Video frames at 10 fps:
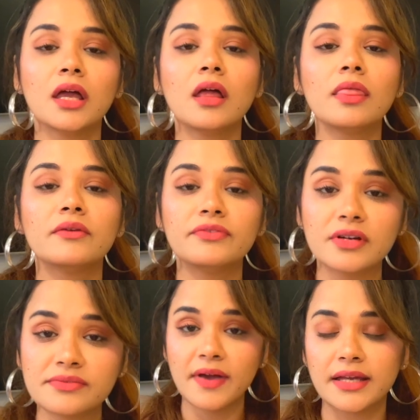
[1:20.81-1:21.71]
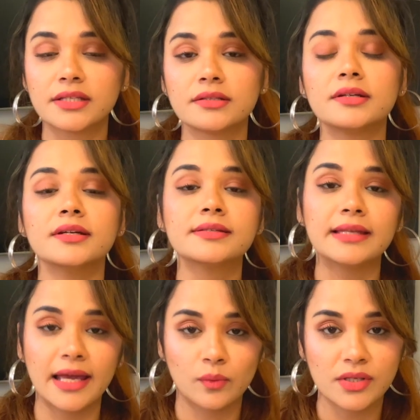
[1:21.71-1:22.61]
The first factor is
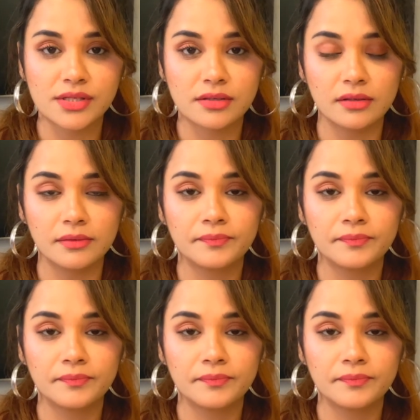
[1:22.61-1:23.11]
language skill.